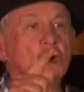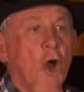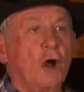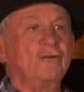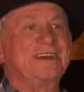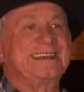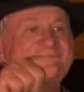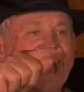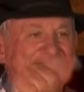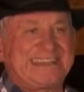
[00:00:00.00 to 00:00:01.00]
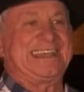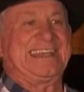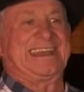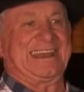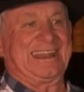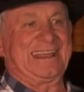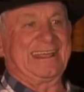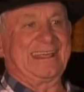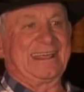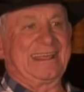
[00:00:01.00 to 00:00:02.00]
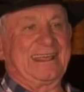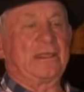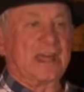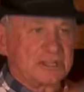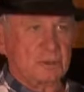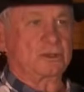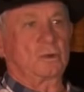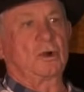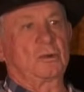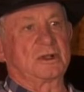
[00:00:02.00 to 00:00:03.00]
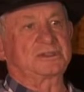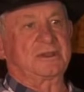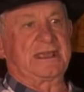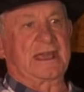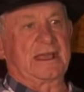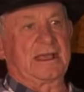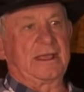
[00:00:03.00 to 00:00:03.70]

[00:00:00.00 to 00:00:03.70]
COVID-19. That's what the world wants to hear.